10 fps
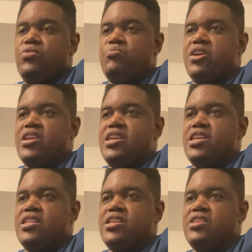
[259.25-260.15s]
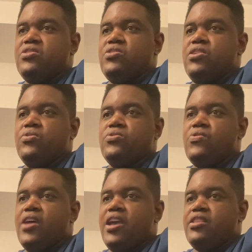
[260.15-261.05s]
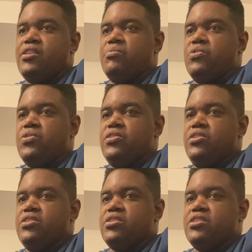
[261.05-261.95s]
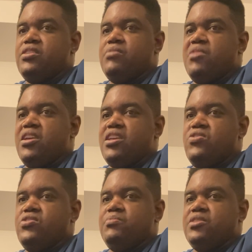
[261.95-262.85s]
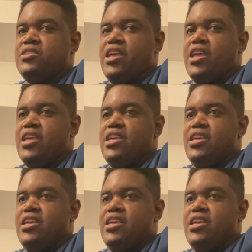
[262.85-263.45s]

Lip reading: But he don't do that anymore, because he made a huge mistake.